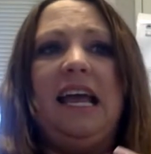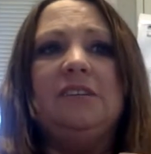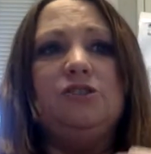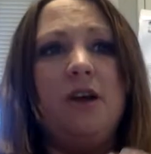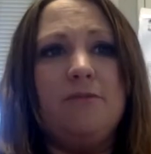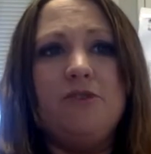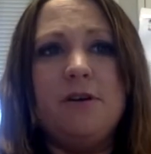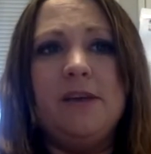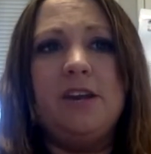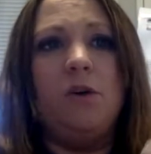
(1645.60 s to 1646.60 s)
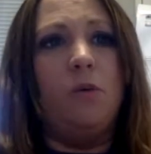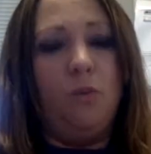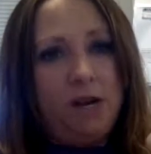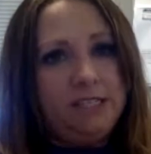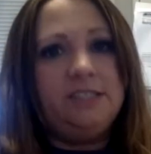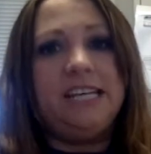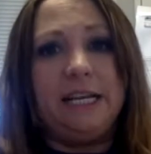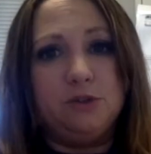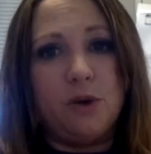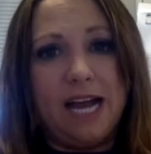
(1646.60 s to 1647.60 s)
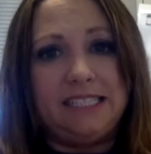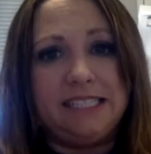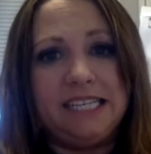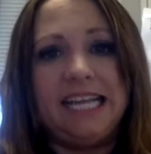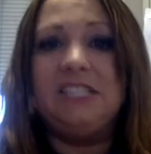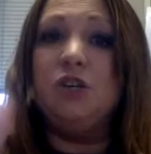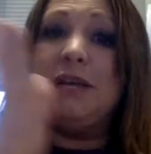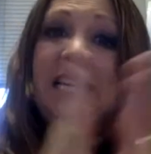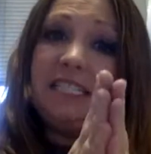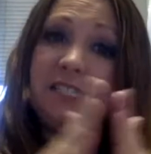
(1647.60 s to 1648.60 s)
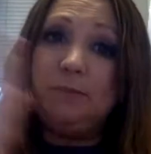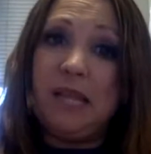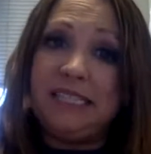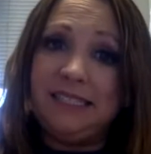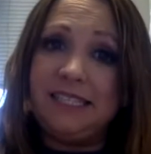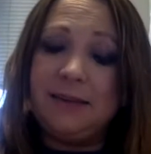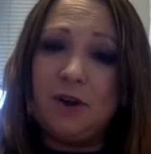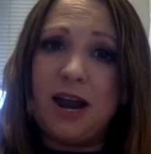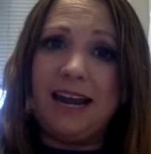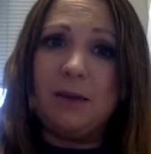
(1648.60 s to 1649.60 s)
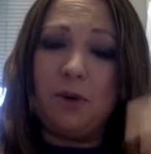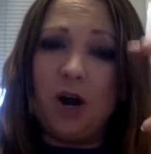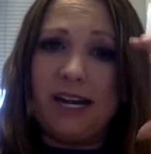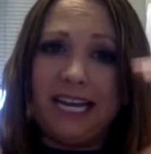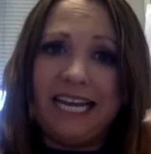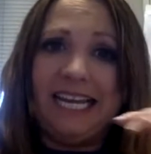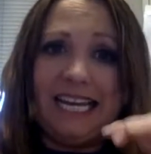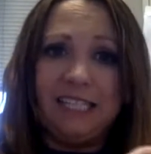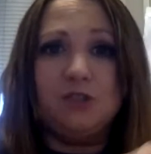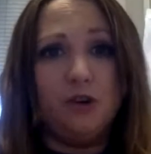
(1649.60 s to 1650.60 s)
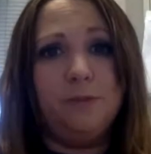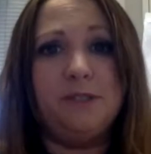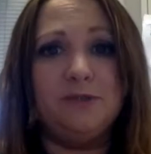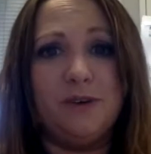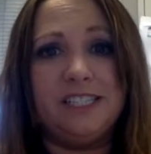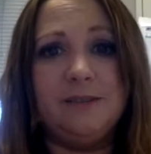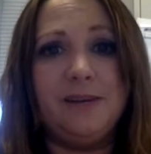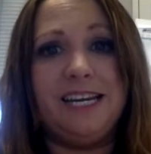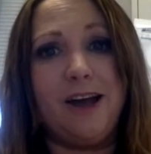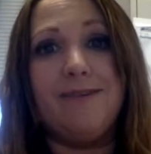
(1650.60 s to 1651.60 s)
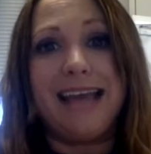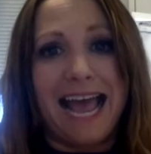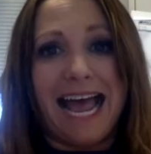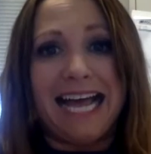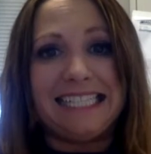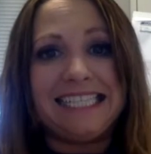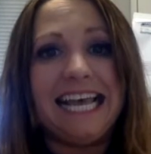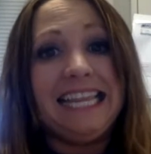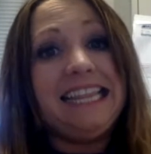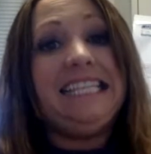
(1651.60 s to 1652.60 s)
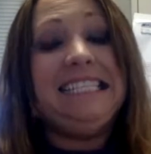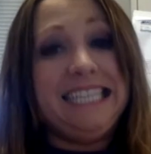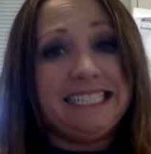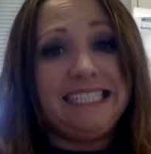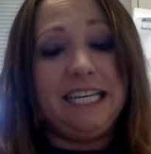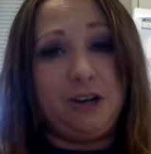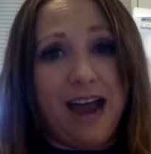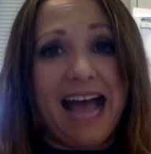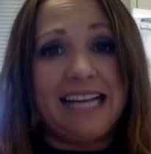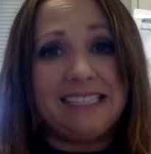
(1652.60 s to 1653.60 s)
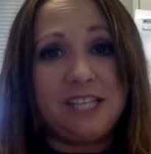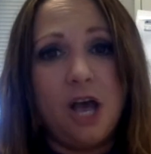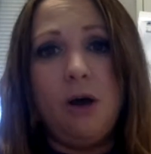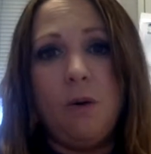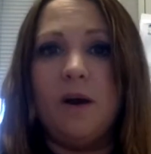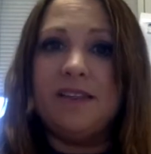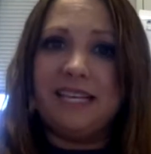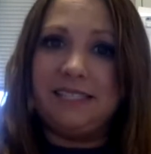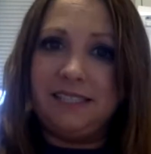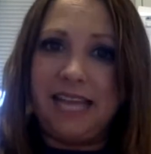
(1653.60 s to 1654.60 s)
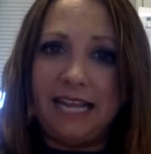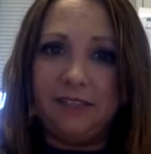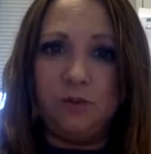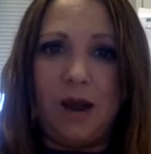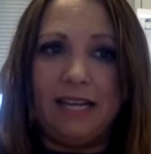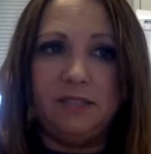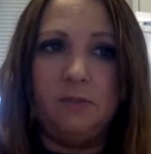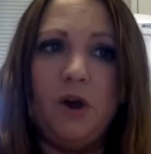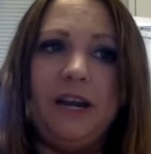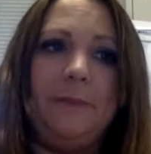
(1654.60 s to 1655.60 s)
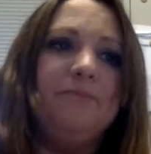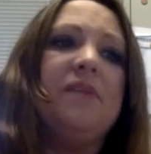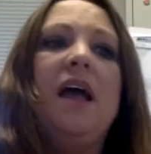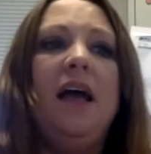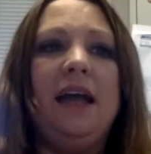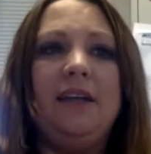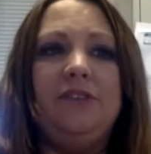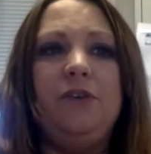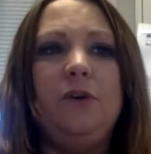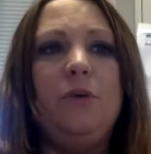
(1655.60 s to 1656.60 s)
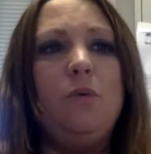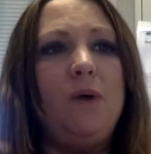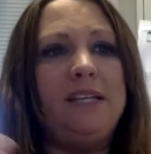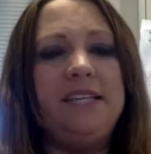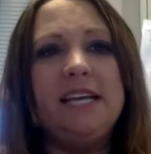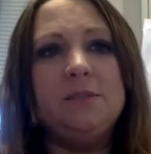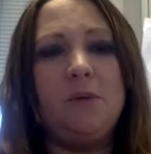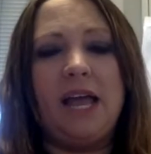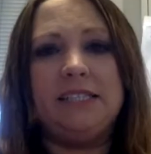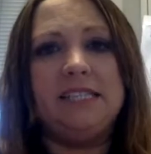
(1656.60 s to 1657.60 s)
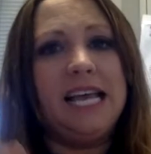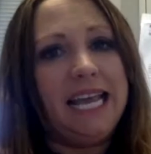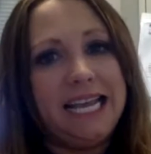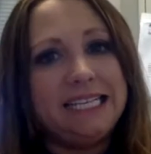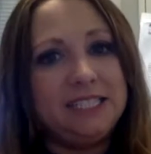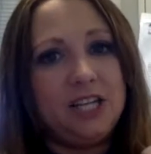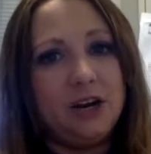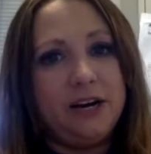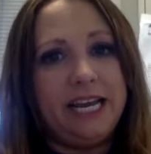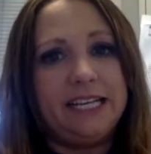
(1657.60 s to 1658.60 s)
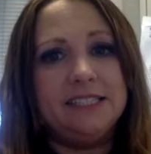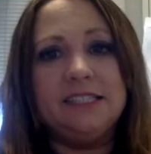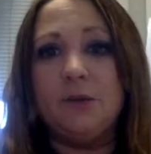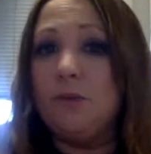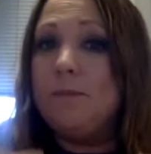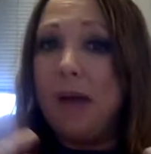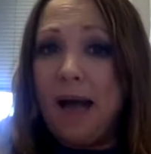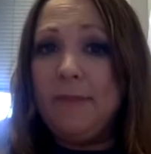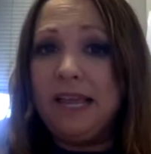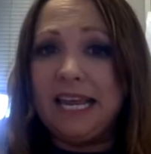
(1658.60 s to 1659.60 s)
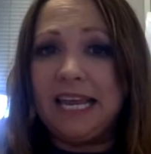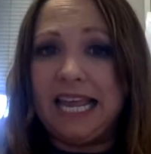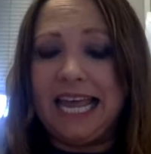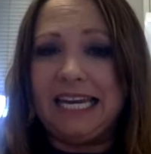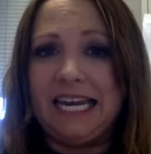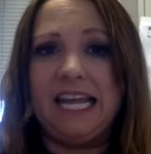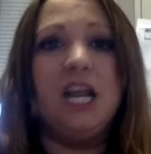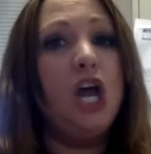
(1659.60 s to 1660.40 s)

And Strom Thurmond wants states' rights. And so he splits the Democratic Party, and his group is going to be known as the Dixiecrats, or the States' Rights Party. And so what takes place is there is the Republican candidate,